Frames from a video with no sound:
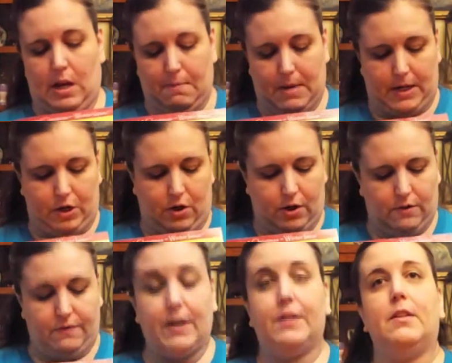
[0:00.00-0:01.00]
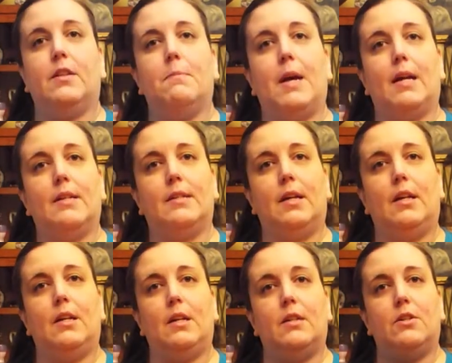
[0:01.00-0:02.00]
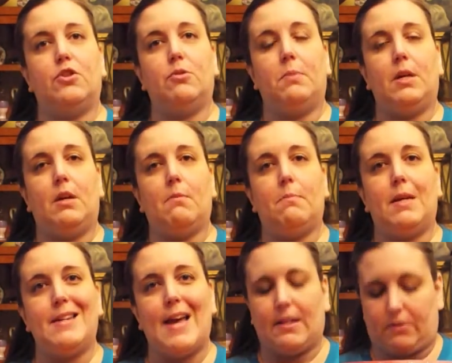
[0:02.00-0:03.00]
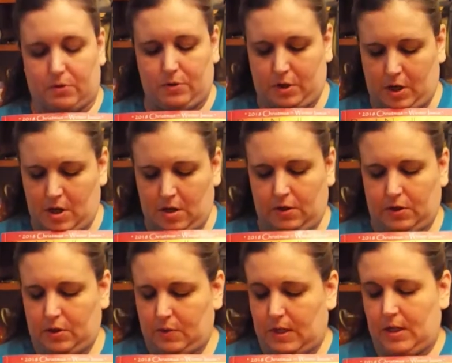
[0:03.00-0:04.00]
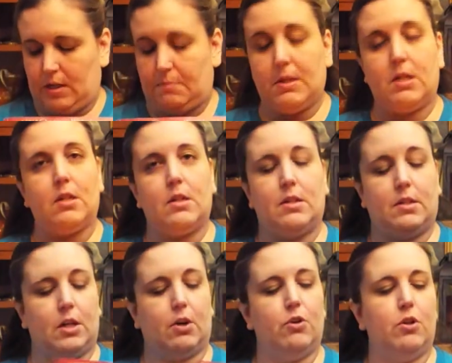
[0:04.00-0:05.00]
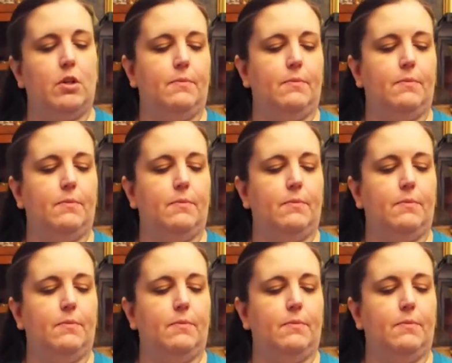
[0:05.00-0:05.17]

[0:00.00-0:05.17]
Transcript: My daughter felt that the magazine needed to be bedazzled, so it has been stickered.